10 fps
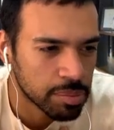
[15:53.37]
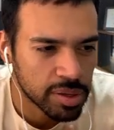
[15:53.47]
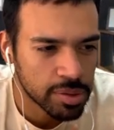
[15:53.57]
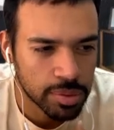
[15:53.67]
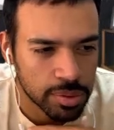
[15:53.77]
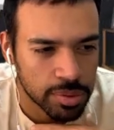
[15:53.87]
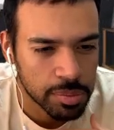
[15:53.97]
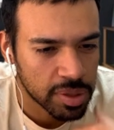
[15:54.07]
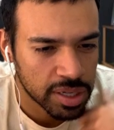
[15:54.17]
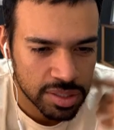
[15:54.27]
payroll
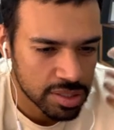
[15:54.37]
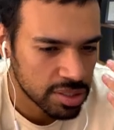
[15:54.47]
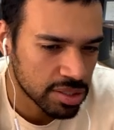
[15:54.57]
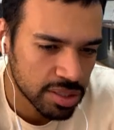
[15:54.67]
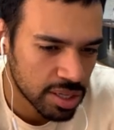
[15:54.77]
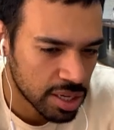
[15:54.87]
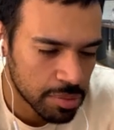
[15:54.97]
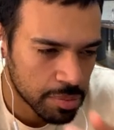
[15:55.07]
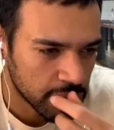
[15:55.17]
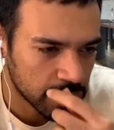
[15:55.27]
impacting any
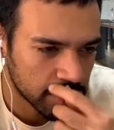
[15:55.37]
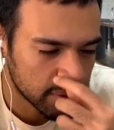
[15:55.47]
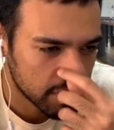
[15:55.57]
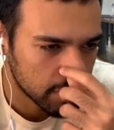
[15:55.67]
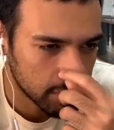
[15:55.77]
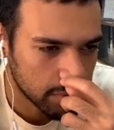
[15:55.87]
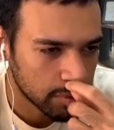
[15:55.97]
pairs, so